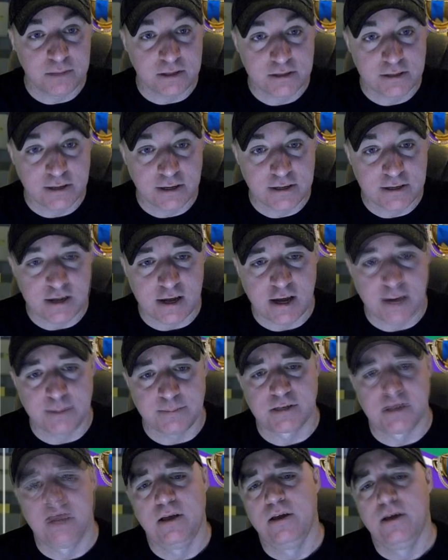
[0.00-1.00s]
Military
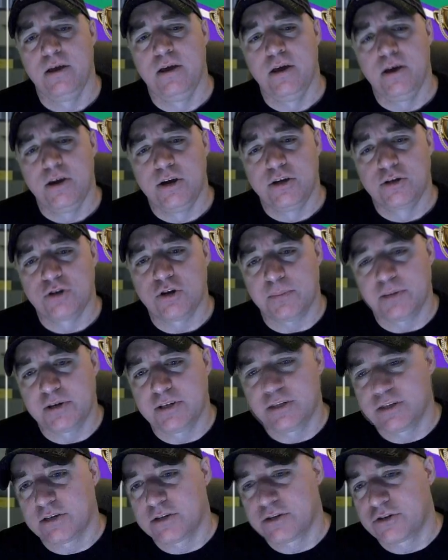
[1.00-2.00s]
Times. Trump
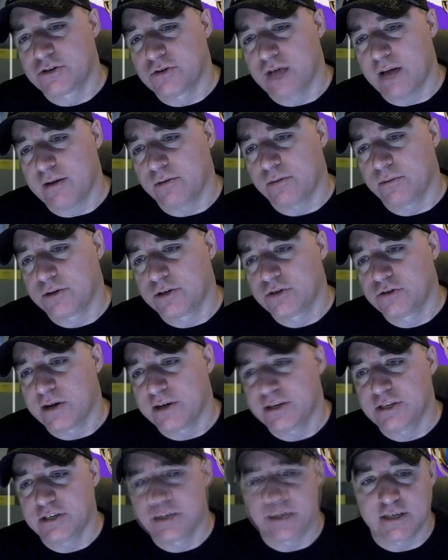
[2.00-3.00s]
considers travel
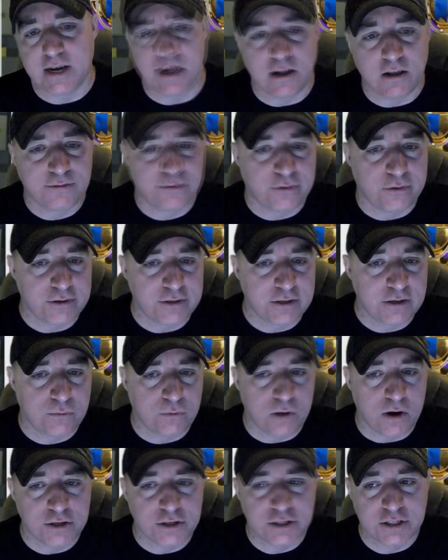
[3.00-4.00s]
restrictions to California and
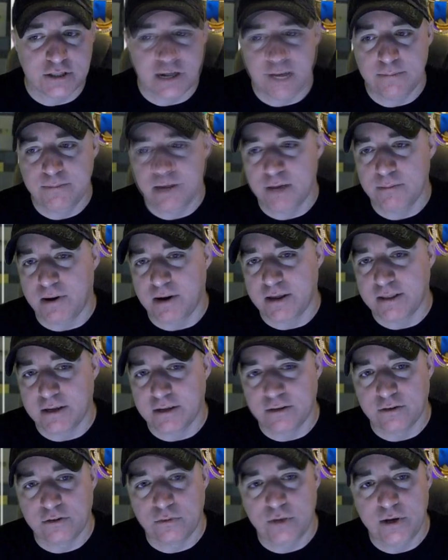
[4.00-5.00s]
Washington. I bet by the
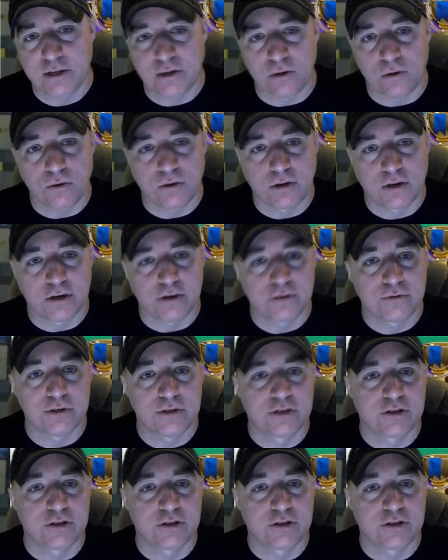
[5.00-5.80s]
end of the week, the whole country's